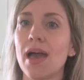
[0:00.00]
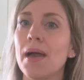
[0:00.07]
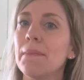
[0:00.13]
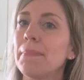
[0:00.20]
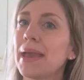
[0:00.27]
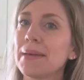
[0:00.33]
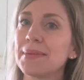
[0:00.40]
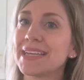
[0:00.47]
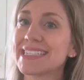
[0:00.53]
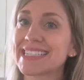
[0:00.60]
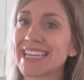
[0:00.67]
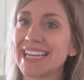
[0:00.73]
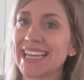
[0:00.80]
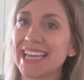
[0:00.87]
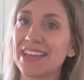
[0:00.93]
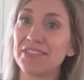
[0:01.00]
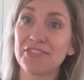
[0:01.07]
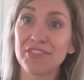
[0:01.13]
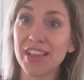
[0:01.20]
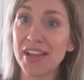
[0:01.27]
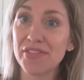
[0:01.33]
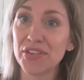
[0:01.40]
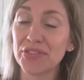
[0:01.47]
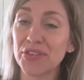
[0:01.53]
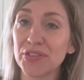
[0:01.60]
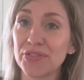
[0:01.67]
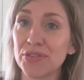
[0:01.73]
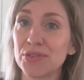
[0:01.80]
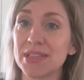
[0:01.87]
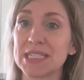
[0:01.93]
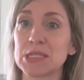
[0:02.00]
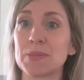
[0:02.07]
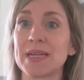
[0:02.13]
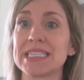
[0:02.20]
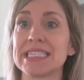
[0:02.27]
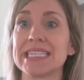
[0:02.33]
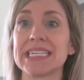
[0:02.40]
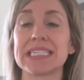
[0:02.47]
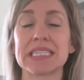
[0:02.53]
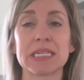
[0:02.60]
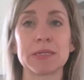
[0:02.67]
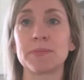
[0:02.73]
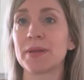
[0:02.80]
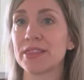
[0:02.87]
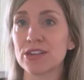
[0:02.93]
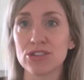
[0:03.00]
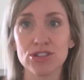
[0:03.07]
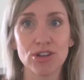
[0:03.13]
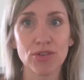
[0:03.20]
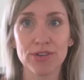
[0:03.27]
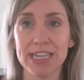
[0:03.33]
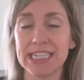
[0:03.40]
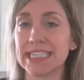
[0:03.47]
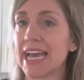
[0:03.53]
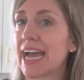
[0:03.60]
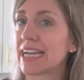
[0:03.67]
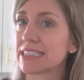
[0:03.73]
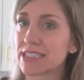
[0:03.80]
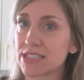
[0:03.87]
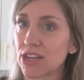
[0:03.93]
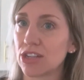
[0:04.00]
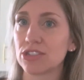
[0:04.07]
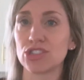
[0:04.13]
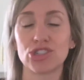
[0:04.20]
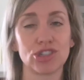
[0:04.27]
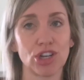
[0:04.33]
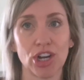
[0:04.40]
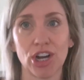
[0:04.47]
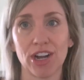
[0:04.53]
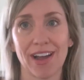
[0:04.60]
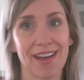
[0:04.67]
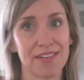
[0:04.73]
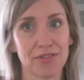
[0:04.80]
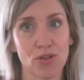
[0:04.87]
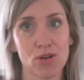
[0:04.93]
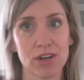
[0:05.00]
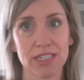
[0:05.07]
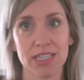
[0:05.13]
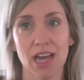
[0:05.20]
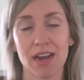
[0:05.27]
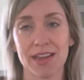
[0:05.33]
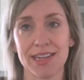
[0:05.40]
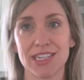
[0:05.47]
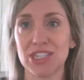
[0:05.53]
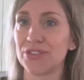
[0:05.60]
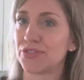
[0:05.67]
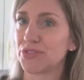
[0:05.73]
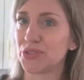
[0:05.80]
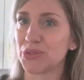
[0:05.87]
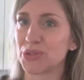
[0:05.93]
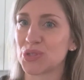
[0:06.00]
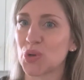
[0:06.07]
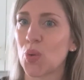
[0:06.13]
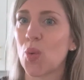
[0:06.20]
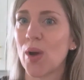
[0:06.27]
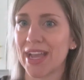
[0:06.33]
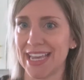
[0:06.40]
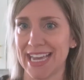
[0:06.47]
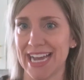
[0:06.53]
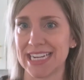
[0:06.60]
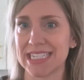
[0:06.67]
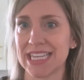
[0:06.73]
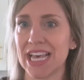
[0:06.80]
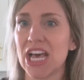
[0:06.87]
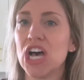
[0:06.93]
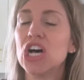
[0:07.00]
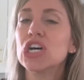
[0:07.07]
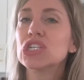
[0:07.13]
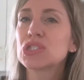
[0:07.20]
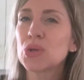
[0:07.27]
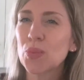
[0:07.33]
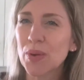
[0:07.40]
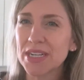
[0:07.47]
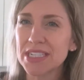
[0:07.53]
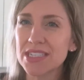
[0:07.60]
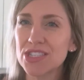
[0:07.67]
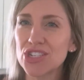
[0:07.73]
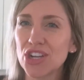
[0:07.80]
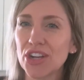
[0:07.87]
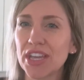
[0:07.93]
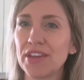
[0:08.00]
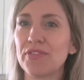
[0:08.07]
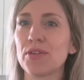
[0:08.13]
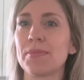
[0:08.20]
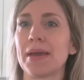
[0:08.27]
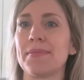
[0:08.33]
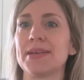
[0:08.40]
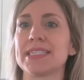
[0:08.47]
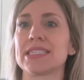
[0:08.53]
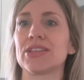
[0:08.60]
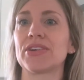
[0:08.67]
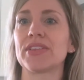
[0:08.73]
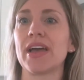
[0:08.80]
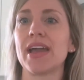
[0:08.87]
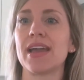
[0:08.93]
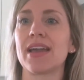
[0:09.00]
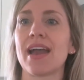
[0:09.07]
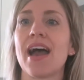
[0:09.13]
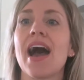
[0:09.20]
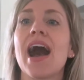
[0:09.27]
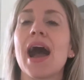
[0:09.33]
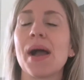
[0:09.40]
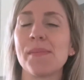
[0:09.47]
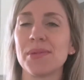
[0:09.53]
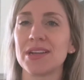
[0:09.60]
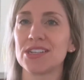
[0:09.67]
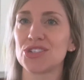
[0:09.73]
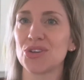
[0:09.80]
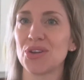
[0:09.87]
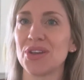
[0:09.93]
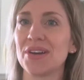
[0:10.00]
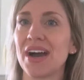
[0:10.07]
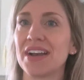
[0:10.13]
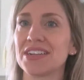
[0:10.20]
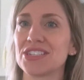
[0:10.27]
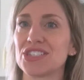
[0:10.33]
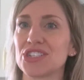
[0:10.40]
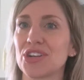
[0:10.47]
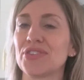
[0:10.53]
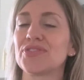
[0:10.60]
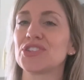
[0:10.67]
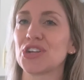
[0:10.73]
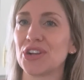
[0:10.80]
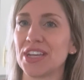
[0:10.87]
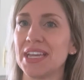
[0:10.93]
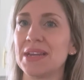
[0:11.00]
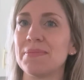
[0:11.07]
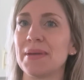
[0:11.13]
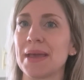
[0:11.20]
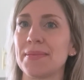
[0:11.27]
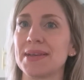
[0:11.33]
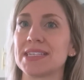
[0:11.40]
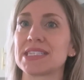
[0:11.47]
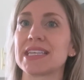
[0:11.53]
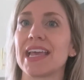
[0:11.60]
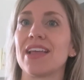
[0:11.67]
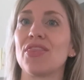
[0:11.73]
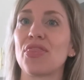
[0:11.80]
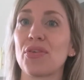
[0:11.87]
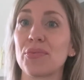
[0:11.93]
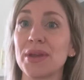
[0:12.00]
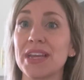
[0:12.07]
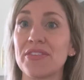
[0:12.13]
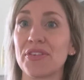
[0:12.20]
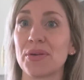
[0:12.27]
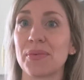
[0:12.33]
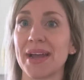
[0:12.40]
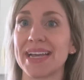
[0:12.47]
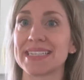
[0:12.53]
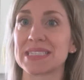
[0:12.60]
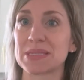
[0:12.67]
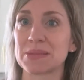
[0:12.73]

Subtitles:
Babies can eat flavorful food that's been seasoned, but there's no need to add salt, sugar, and of course honey to foods quite yet. So what does turkey for babies look like? I'm going to show you how to serve turkey to babies in 3 different ways.